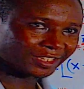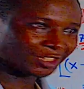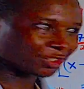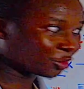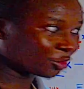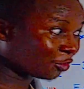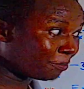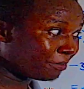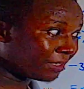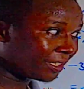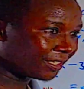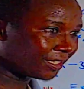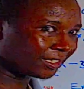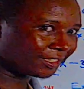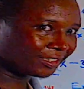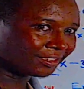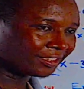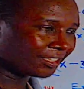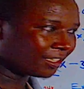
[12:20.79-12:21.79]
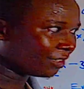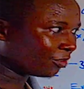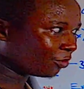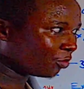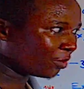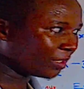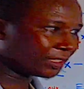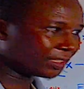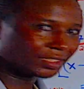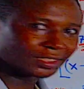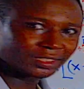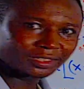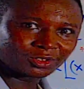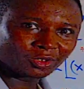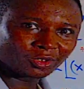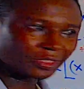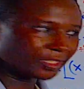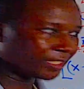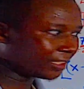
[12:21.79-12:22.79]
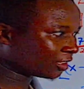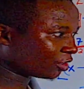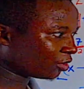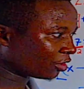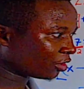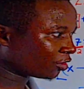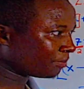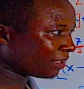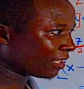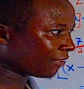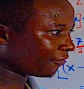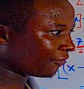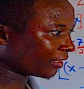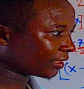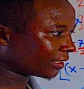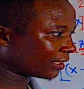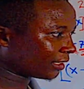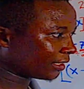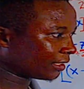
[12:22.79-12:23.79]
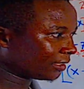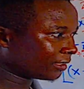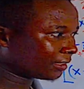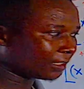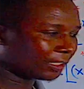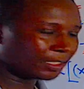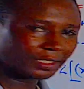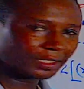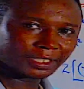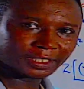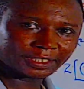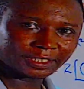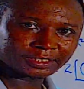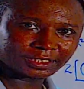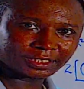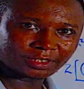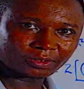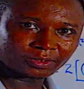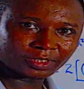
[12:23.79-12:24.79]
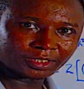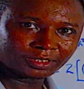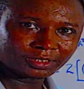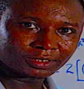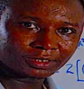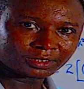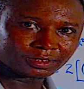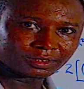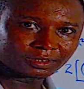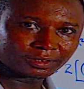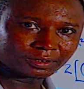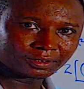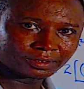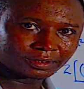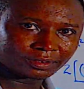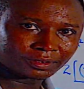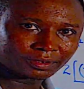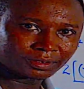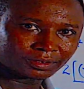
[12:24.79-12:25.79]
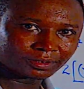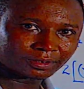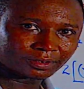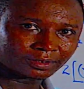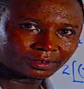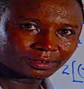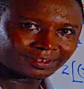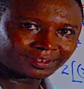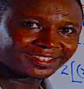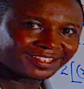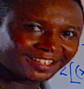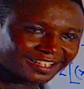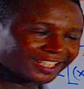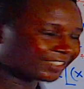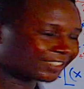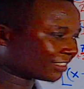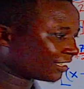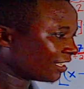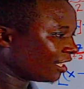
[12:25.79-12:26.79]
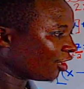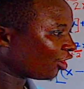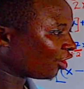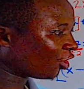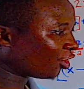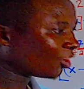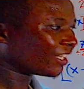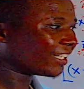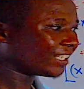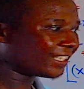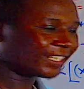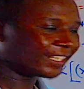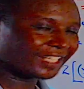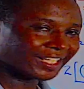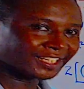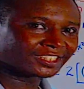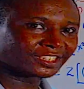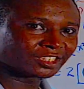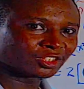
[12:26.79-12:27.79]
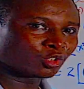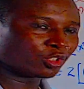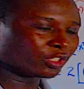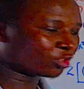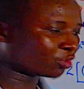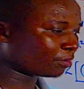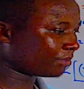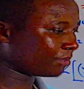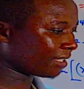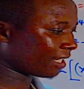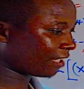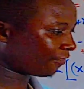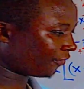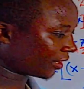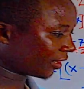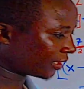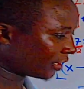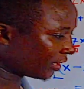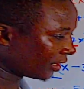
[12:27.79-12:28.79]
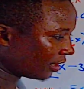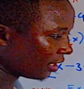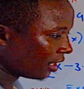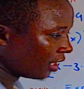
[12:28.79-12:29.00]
So meaning which coordinate is going to be affected, either x and y? Yes, only x is going to be affected.